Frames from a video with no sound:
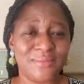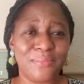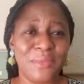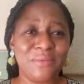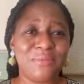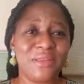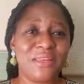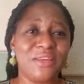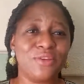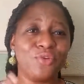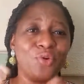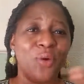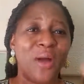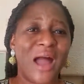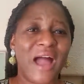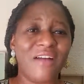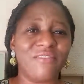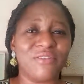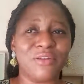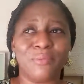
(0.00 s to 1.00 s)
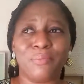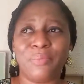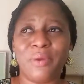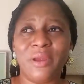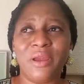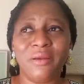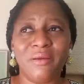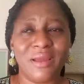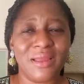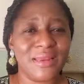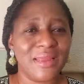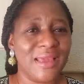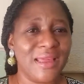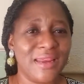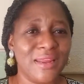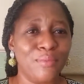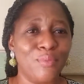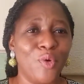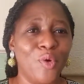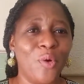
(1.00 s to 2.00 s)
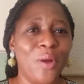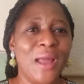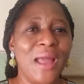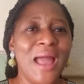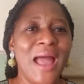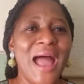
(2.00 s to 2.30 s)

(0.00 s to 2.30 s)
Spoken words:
Maybe they don't have a parent anymore,